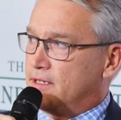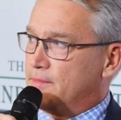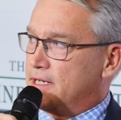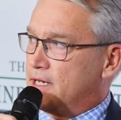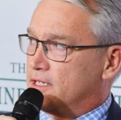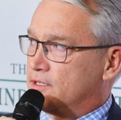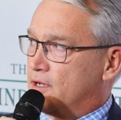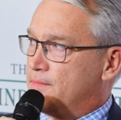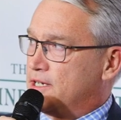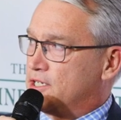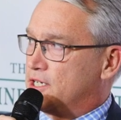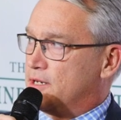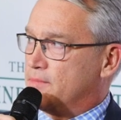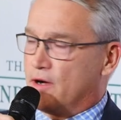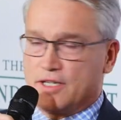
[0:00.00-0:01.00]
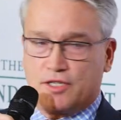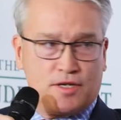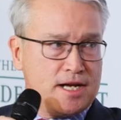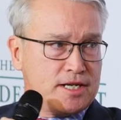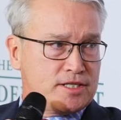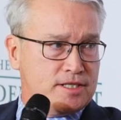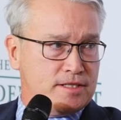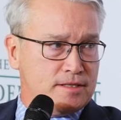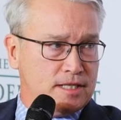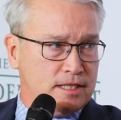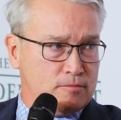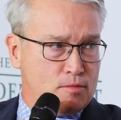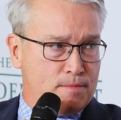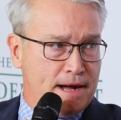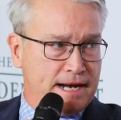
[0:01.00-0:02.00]
I mean, as I mentioned in my introduction, the
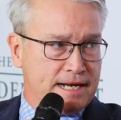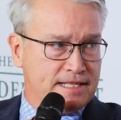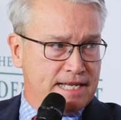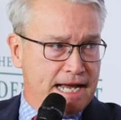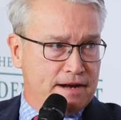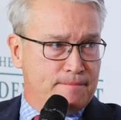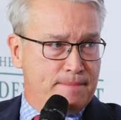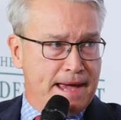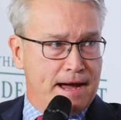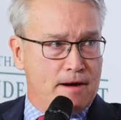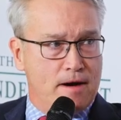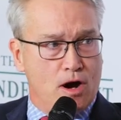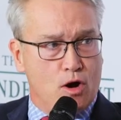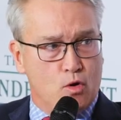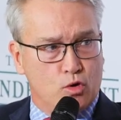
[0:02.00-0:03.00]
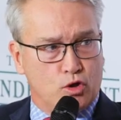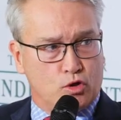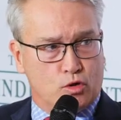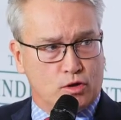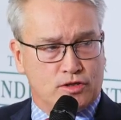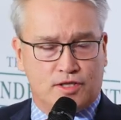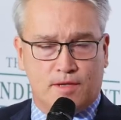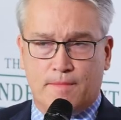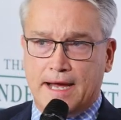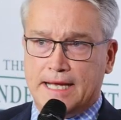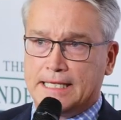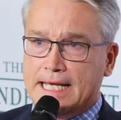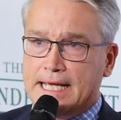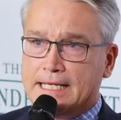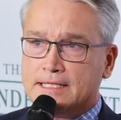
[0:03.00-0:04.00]
Liberal Party is out of power all across the
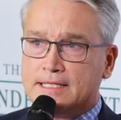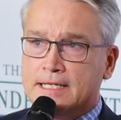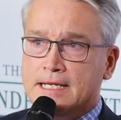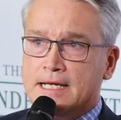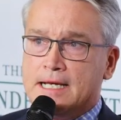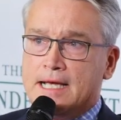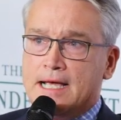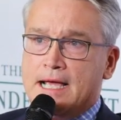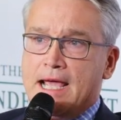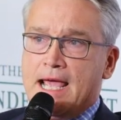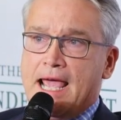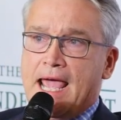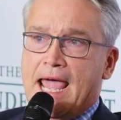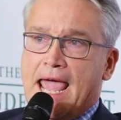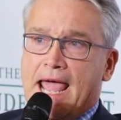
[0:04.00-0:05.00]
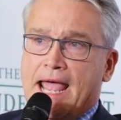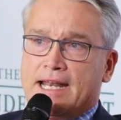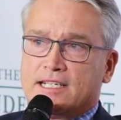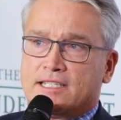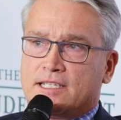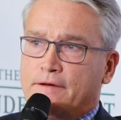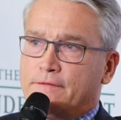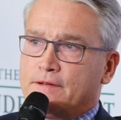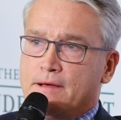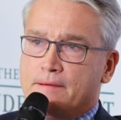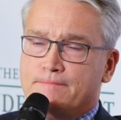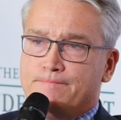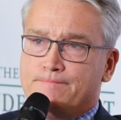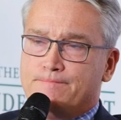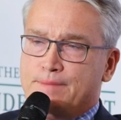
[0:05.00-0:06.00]
mainland, and it suffered
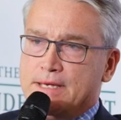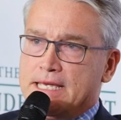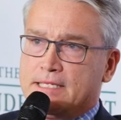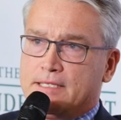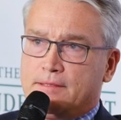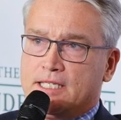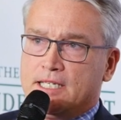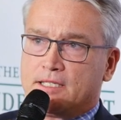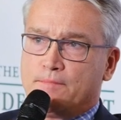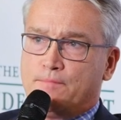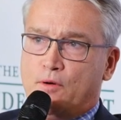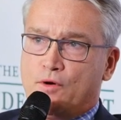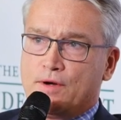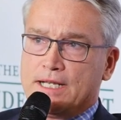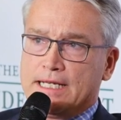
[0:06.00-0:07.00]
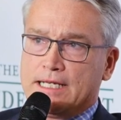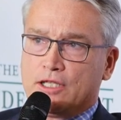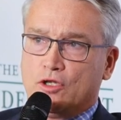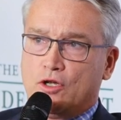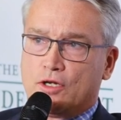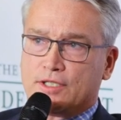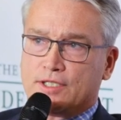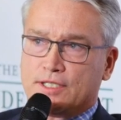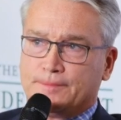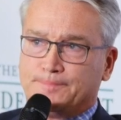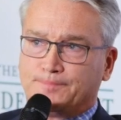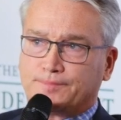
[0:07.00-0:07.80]
a big disappointing loss